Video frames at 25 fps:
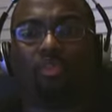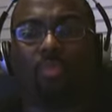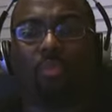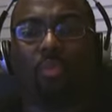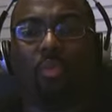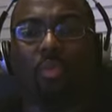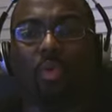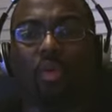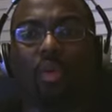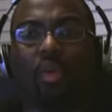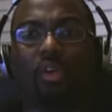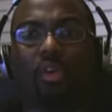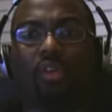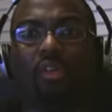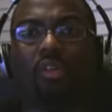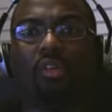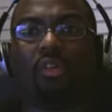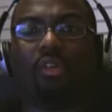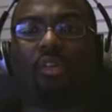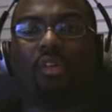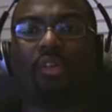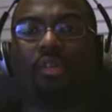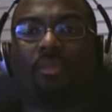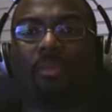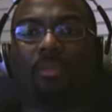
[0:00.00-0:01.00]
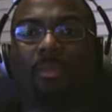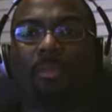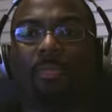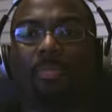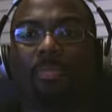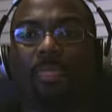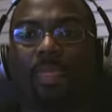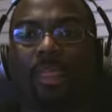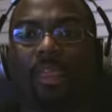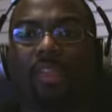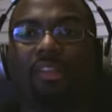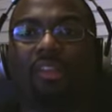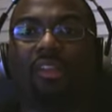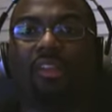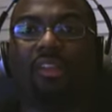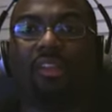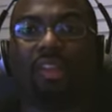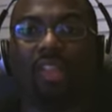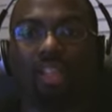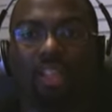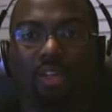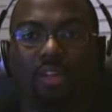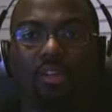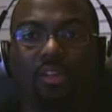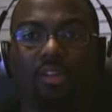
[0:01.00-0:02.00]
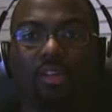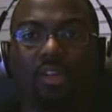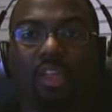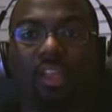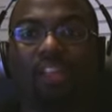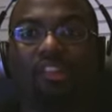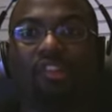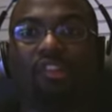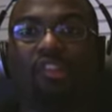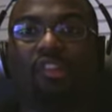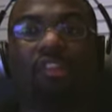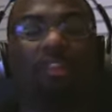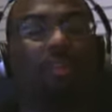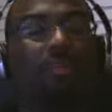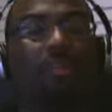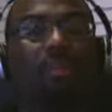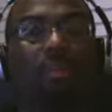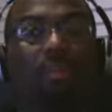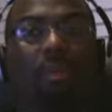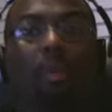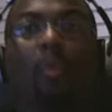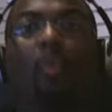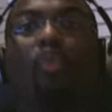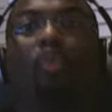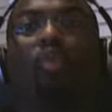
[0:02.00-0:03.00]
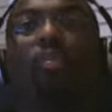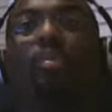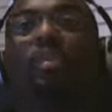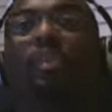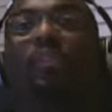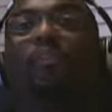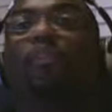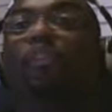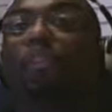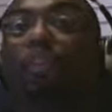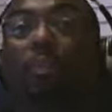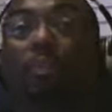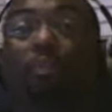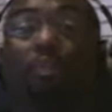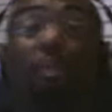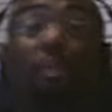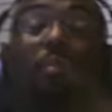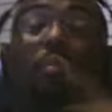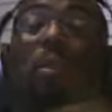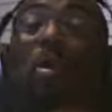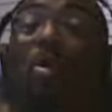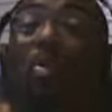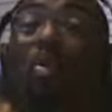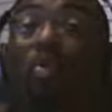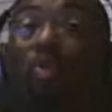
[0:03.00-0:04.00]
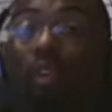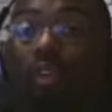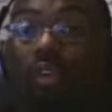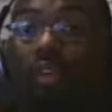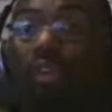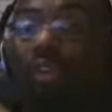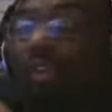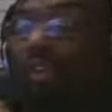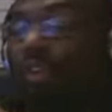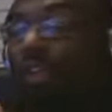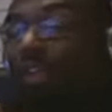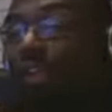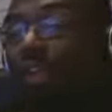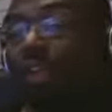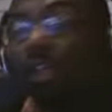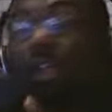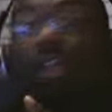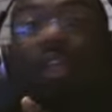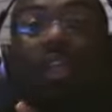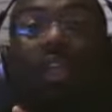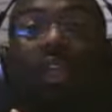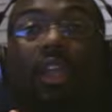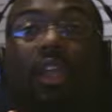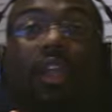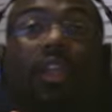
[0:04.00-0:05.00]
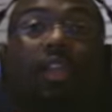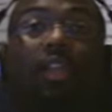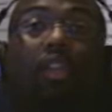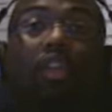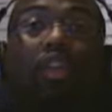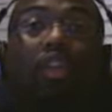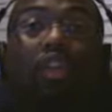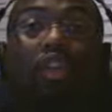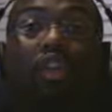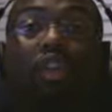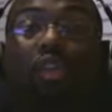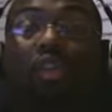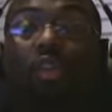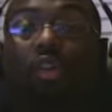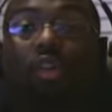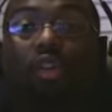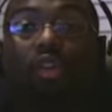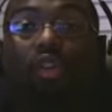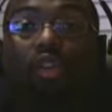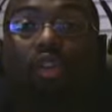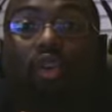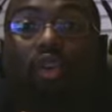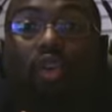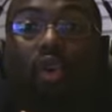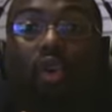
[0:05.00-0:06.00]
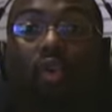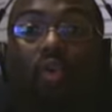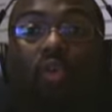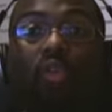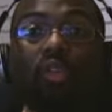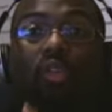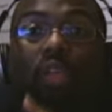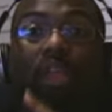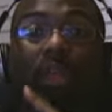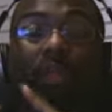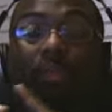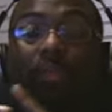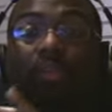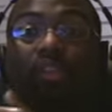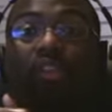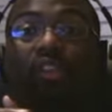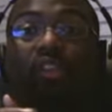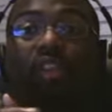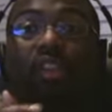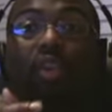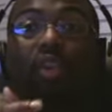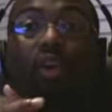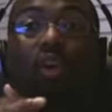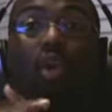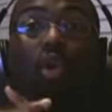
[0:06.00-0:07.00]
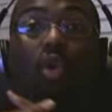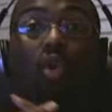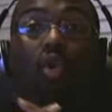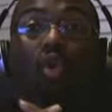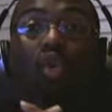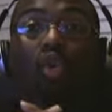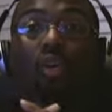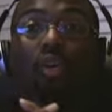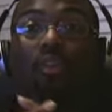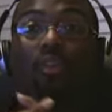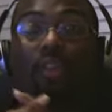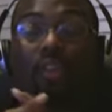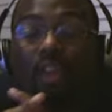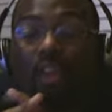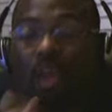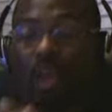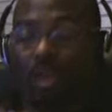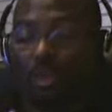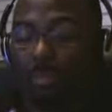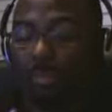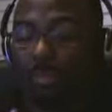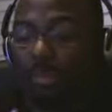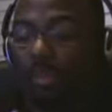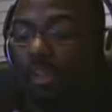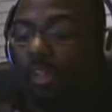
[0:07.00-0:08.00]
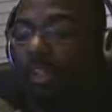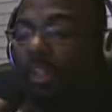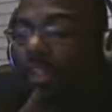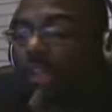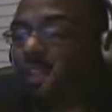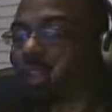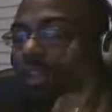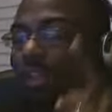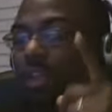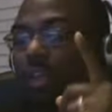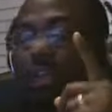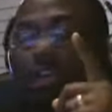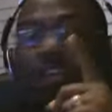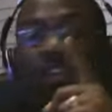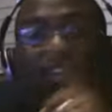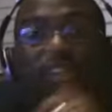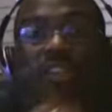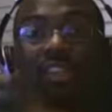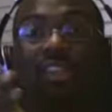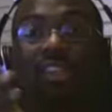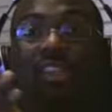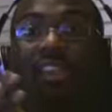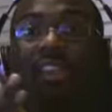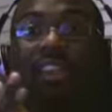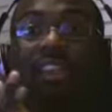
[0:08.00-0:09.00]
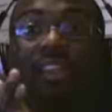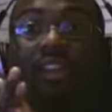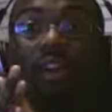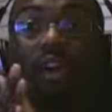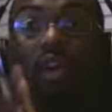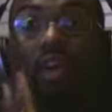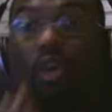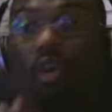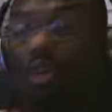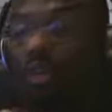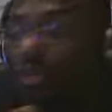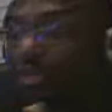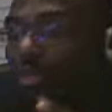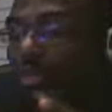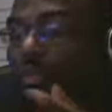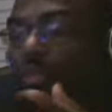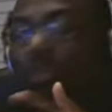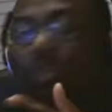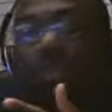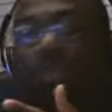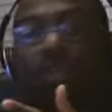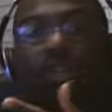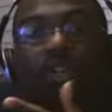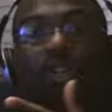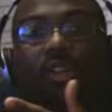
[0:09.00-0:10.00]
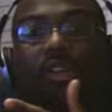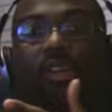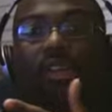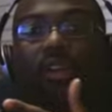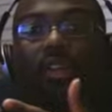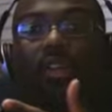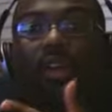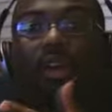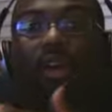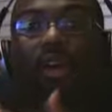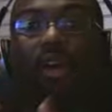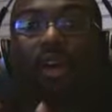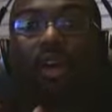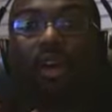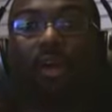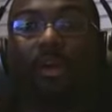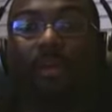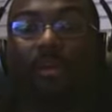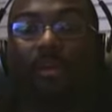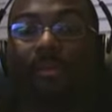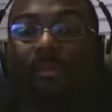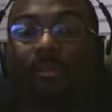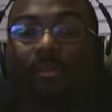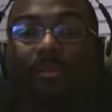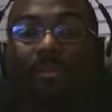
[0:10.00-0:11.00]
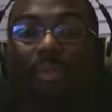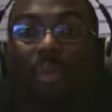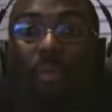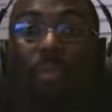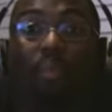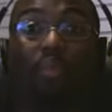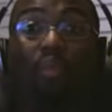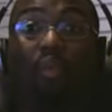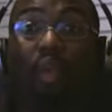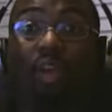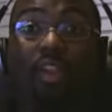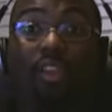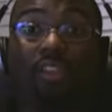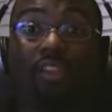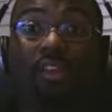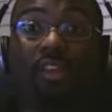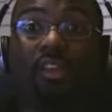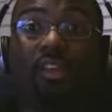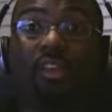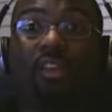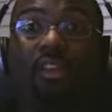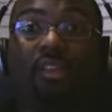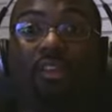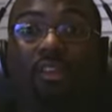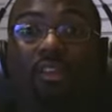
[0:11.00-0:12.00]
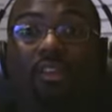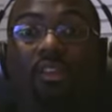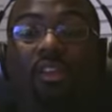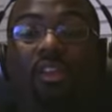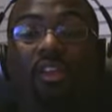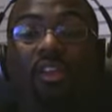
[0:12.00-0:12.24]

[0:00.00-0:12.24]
sport is illegal. That's just the promoter. But if you're the promoter and 10% owner of the company, a CEO, the president,